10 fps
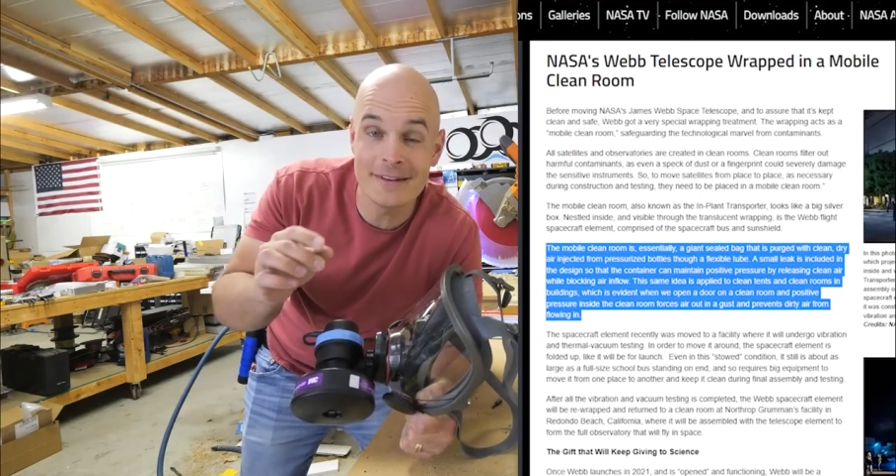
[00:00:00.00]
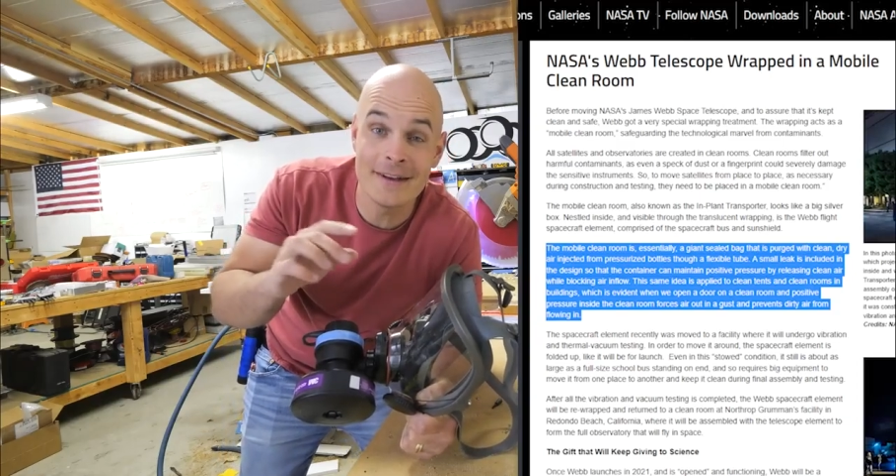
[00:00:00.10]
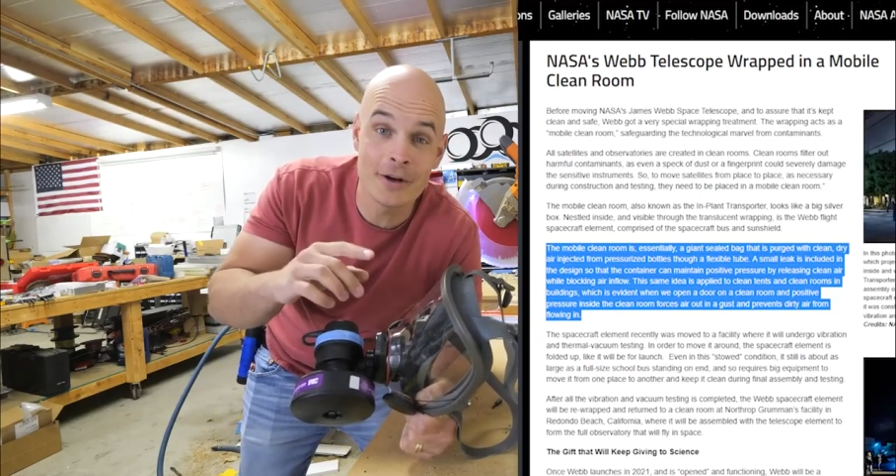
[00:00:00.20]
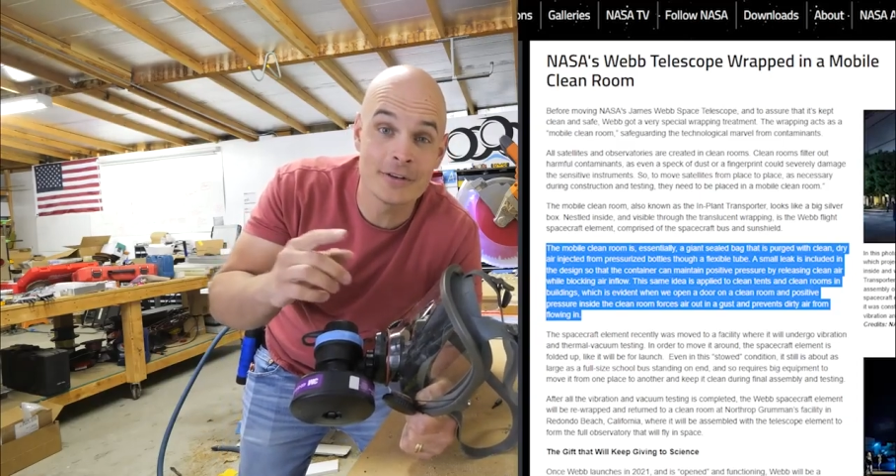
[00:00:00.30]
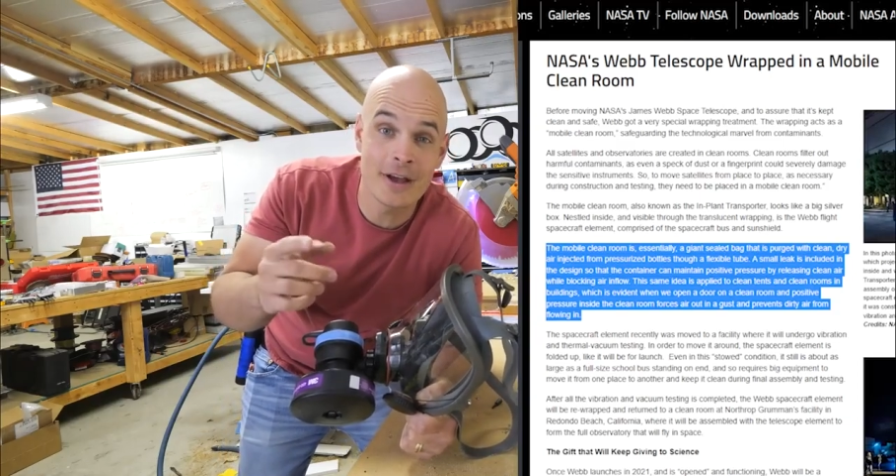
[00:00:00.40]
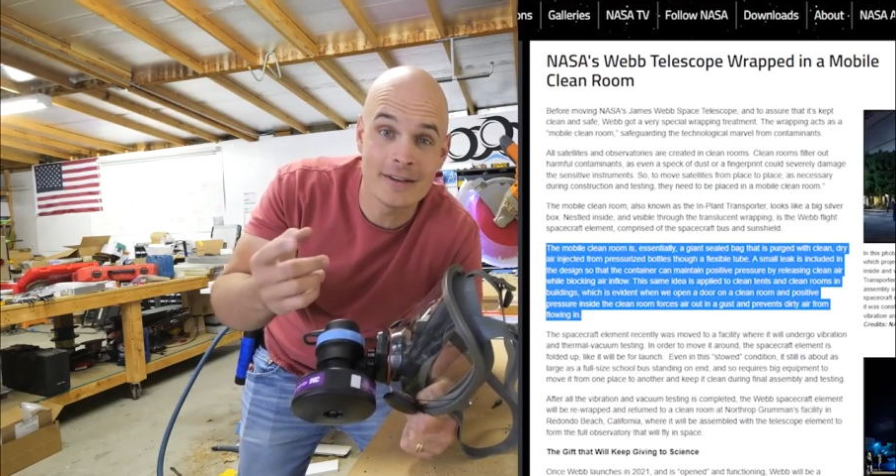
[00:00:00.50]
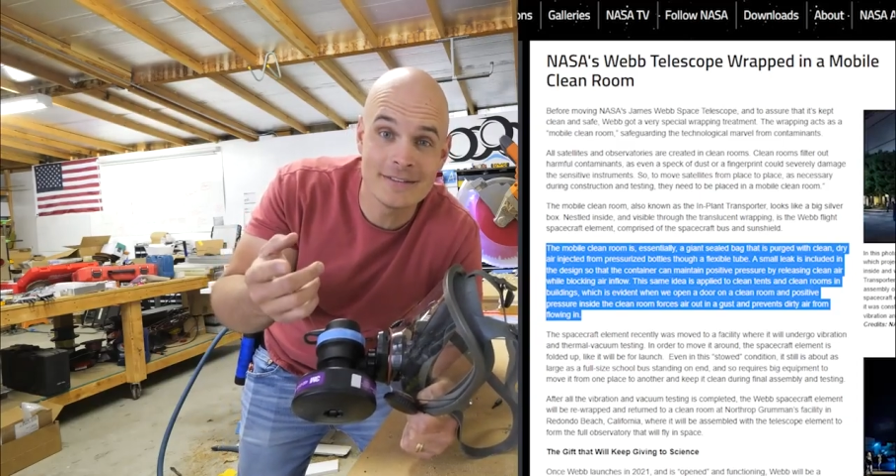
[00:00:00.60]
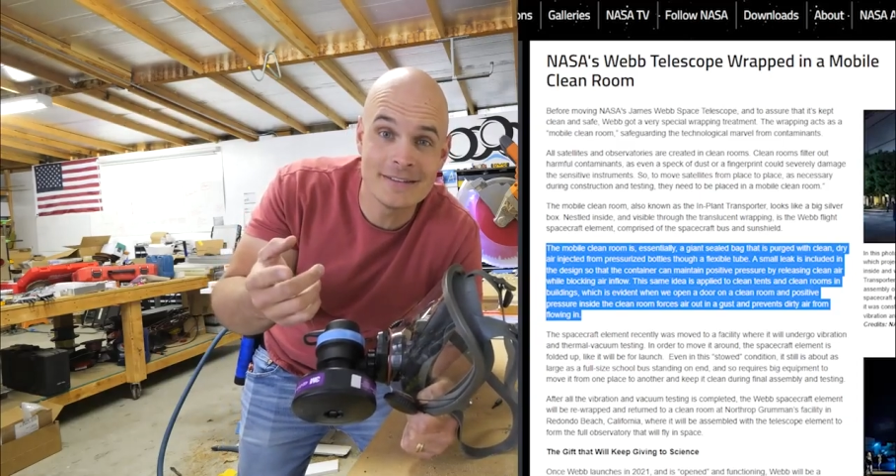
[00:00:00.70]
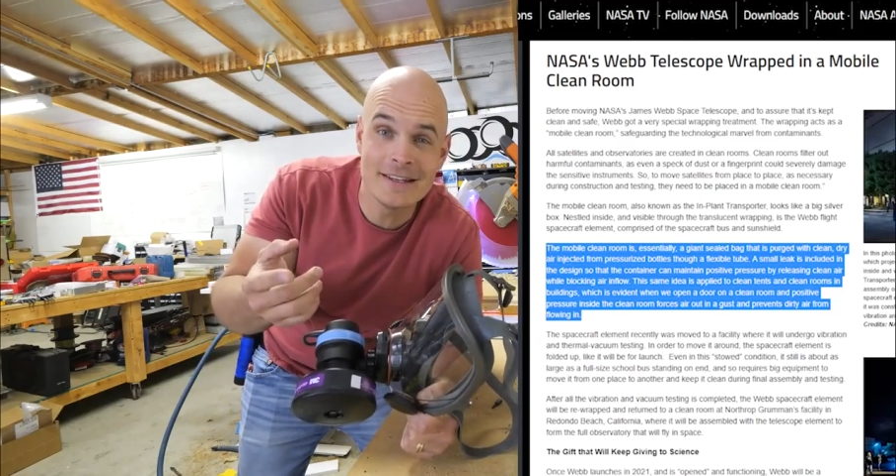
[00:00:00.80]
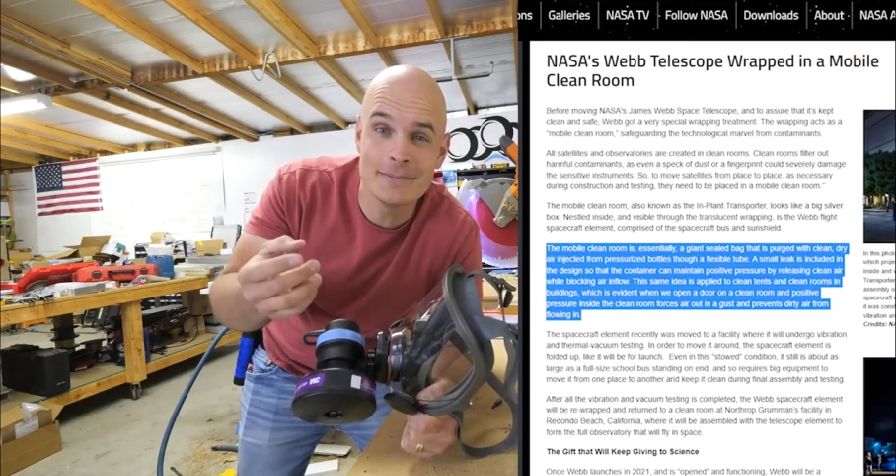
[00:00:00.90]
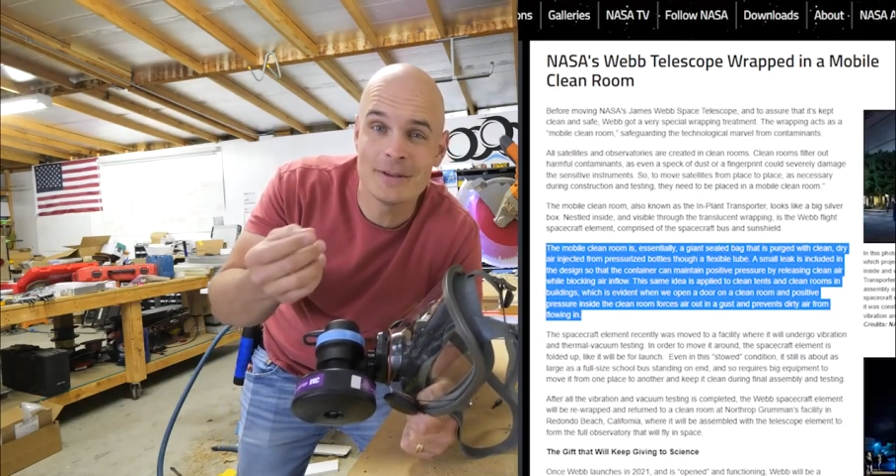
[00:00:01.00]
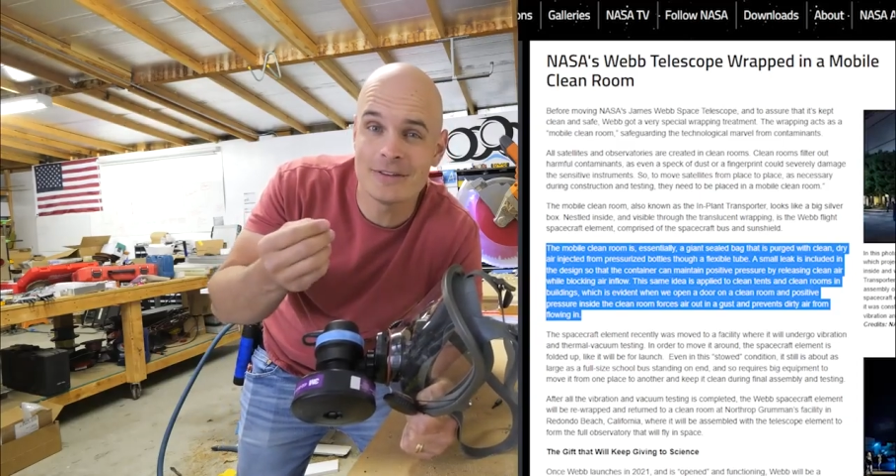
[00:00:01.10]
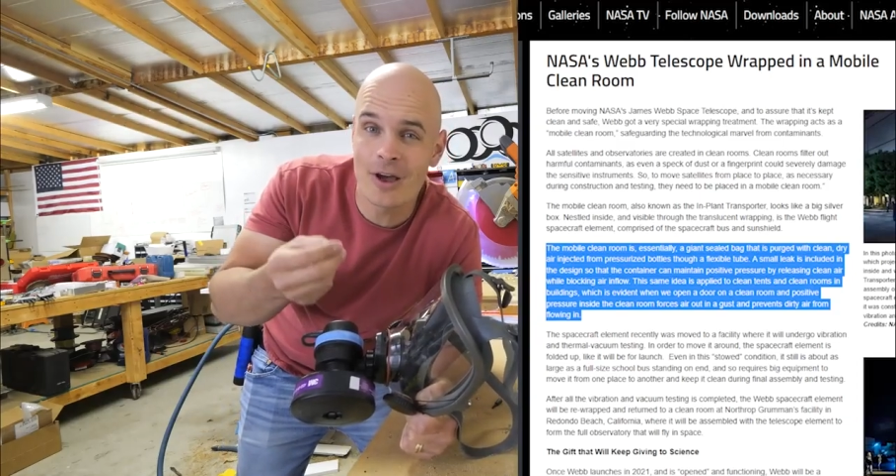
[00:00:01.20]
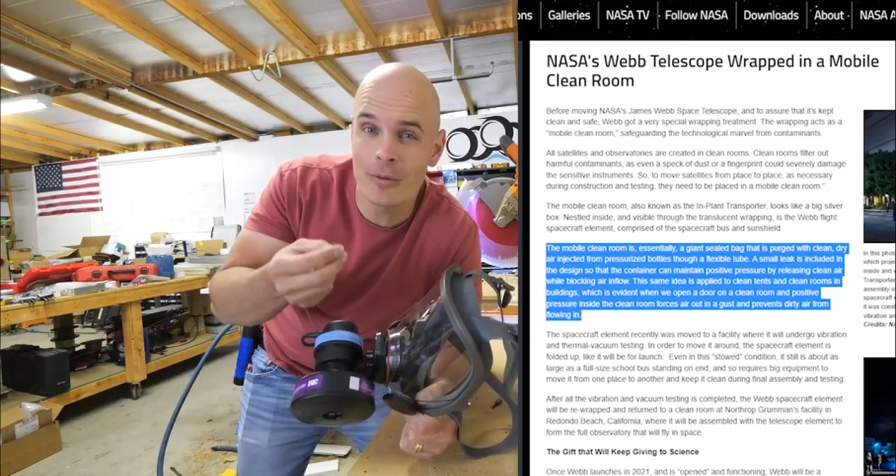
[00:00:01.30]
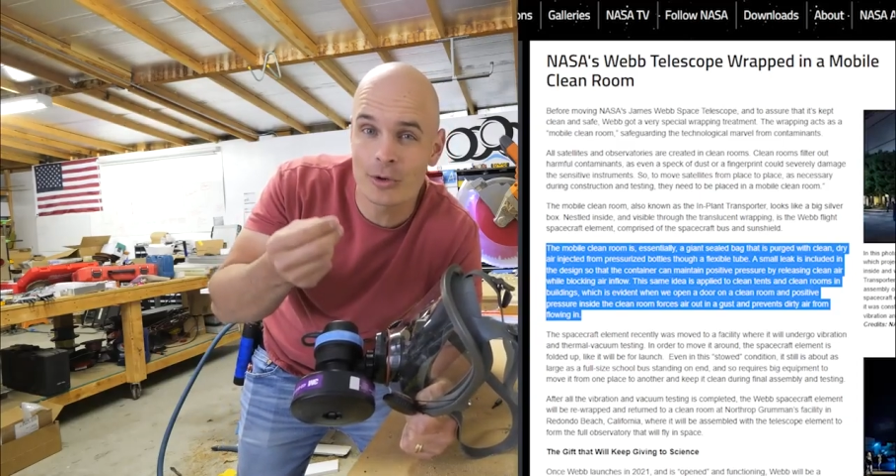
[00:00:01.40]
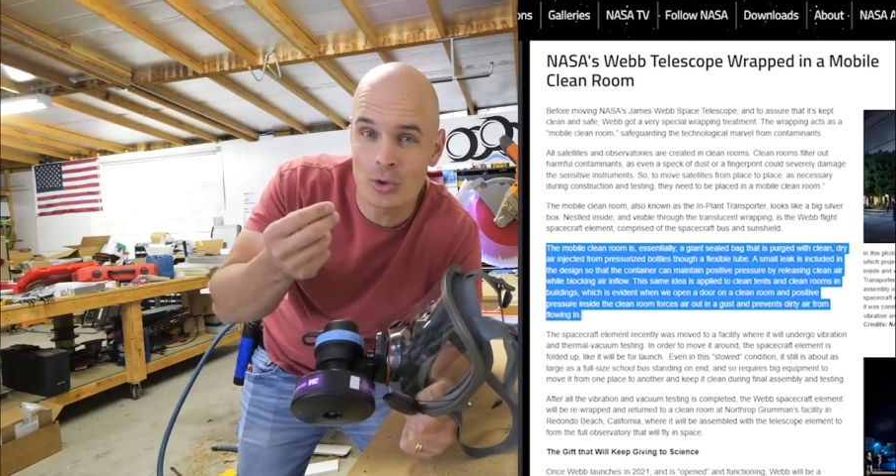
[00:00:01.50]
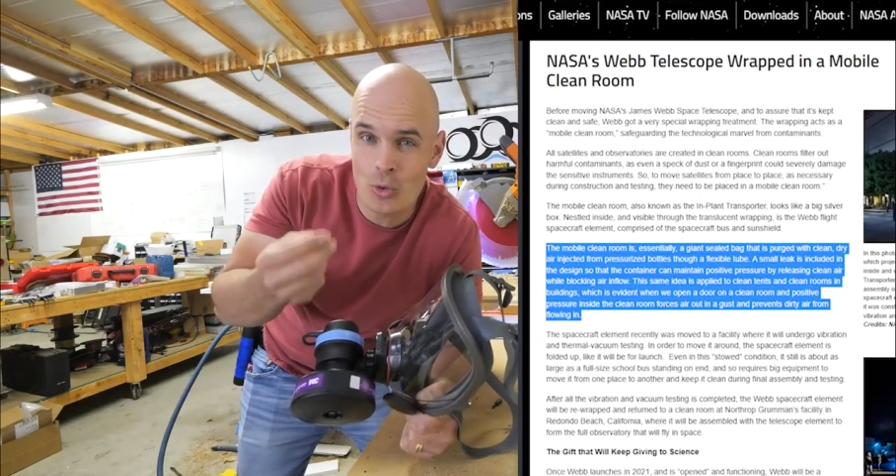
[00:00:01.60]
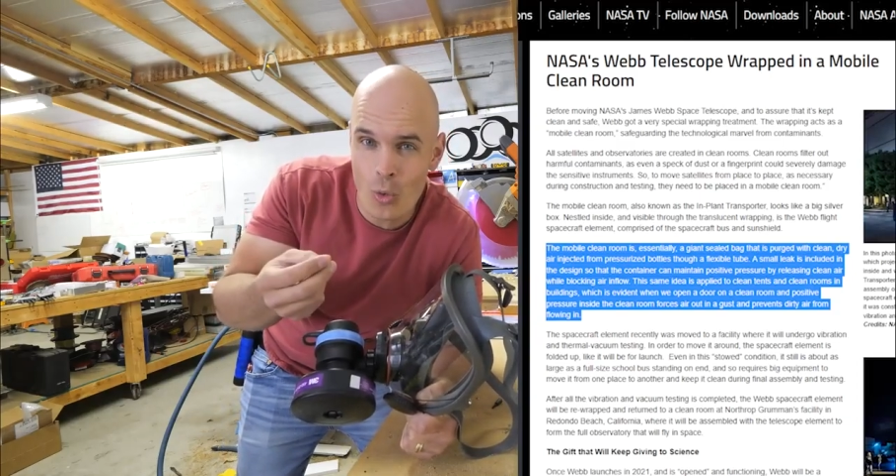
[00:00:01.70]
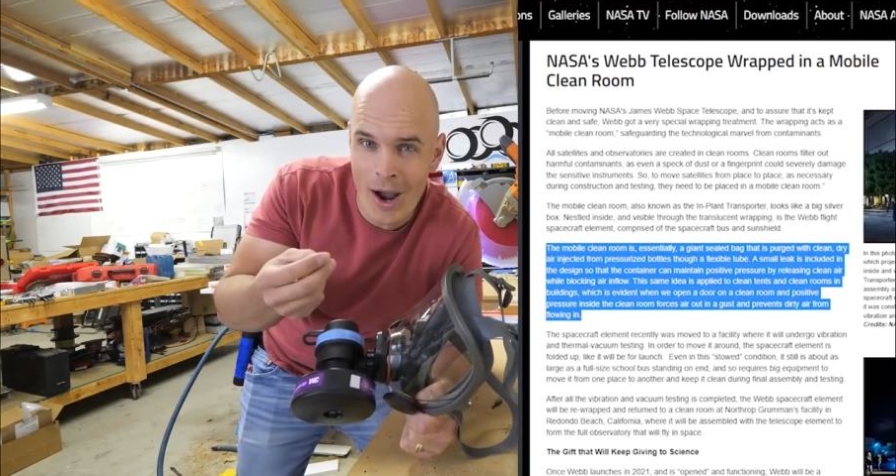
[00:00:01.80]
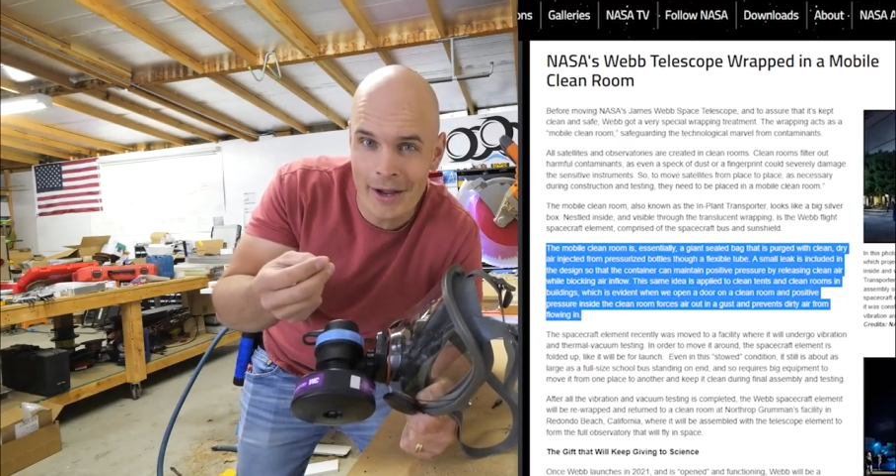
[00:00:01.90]
an airtight seam is not
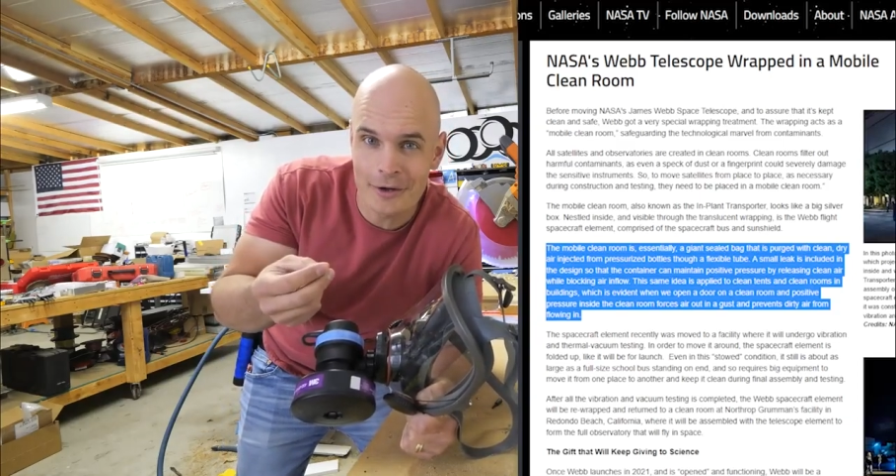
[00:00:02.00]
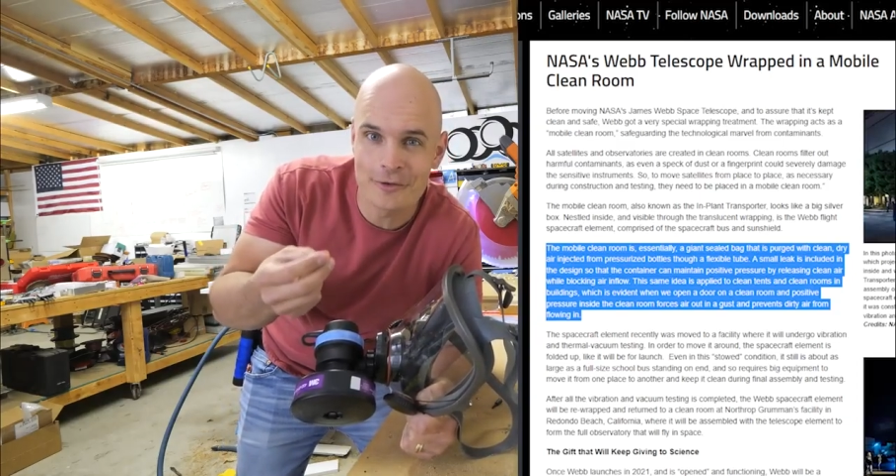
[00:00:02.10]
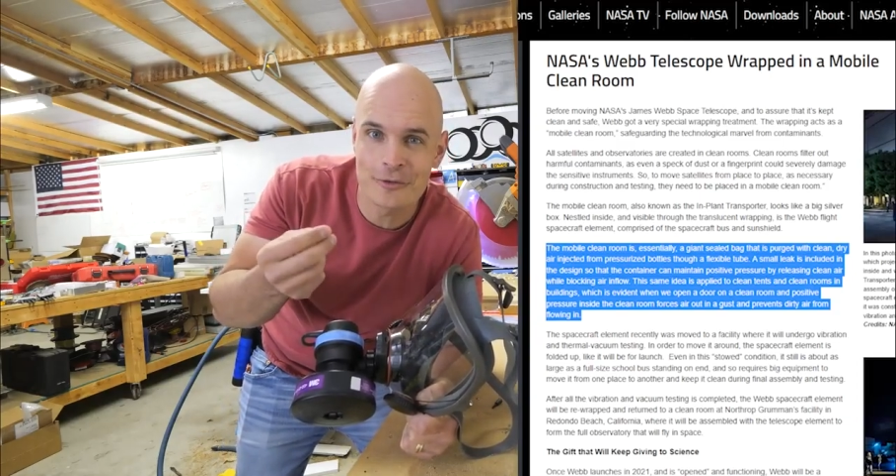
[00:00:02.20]
required